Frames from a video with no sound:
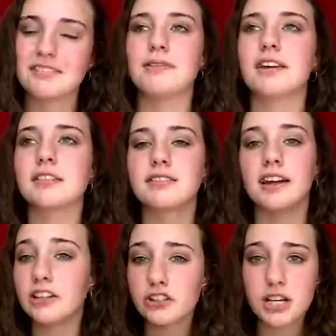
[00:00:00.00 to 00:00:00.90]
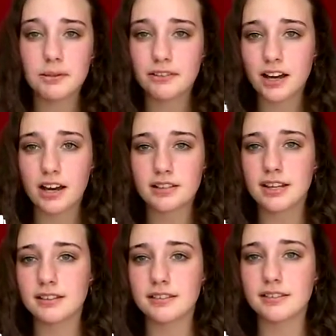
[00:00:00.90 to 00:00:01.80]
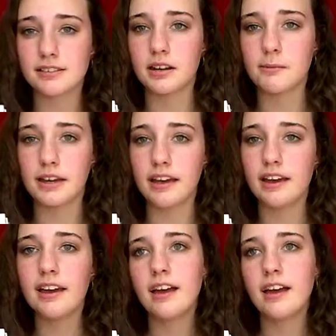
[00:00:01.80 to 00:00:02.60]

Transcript: because then your table of contents is going to be